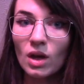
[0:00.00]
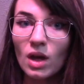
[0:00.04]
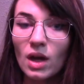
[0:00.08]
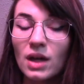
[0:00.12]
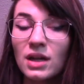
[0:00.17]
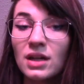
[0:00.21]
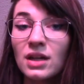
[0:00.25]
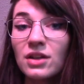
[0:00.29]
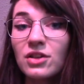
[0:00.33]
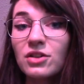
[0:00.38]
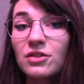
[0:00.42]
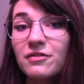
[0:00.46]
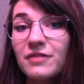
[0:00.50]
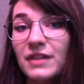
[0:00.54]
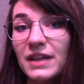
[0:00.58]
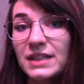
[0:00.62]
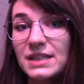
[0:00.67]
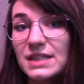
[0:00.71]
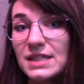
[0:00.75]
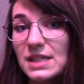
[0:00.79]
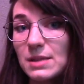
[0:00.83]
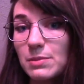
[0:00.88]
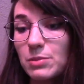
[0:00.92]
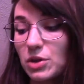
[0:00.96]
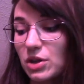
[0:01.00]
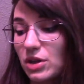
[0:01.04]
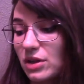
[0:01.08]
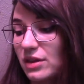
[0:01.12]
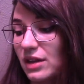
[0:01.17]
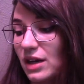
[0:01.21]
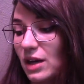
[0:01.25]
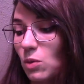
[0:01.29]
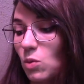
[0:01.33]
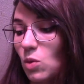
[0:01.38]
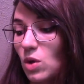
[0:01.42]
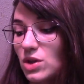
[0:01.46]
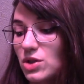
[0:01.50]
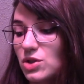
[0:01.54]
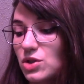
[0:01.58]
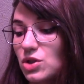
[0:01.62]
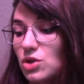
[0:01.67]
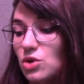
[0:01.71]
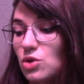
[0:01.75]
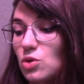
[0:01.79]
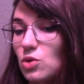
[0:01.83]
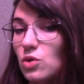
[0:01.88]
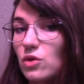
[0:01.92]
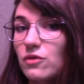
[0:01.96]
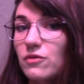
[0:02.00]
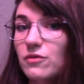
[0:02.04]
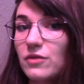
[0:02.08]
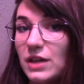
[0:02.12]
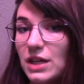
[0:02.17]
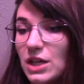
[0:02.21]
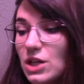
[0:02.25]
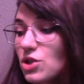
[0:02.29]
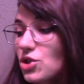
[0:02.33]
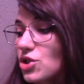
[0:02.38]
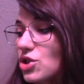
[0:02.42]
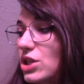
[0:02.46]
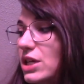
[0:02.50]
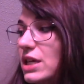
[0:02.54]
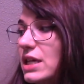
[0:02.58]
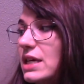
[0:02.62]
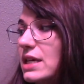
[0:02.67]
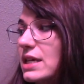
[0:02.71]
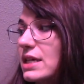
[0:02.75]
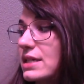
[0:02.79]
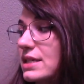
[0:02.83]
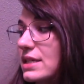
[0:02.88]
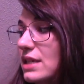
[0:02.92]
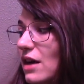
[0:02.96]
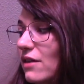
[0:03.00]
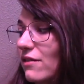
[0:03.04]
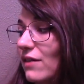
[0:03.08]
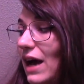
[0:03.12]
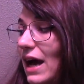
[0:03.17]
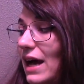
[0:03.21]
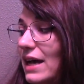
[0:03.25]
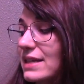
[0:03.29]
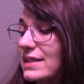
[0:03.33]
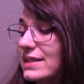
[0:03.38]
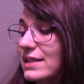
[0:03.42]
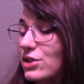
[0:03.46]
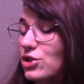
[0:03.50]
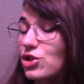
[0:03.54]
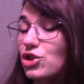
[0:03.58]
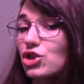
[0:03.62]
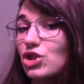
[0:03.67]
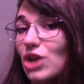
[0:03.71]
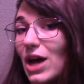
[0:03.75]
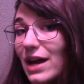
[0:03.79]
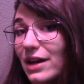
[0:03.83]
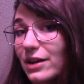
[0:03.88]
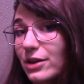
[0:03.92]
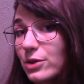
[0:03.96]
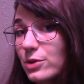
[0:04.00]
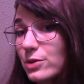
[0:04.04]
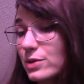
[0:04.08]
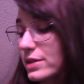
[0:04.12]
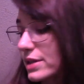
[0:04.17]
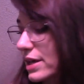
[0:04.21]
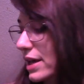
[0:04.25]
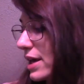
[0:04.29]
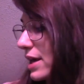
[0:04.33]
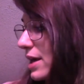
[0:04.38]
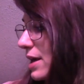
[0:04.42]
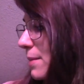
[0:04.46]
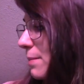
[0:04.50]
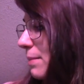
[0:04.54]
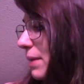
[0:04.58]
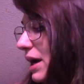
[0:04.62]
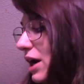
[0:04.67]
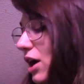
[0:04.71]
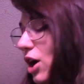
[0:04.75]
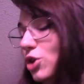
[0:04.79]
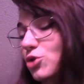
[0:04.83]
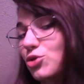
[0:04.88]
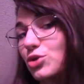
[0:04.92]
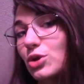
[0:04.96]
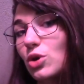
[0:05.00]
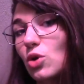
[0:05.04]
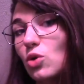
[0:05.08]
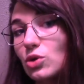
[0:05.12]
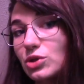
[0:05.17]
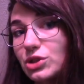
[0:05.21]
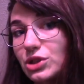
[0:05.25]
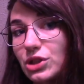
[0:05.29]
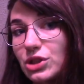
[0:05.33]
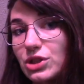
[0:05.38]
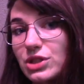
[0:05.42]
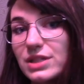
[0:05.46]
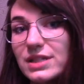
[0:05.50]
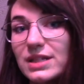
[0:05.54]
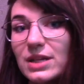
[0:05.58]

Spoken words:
Another fantasy book that I want to finish is Of Ice and Shadows by Audrey Coulthurst.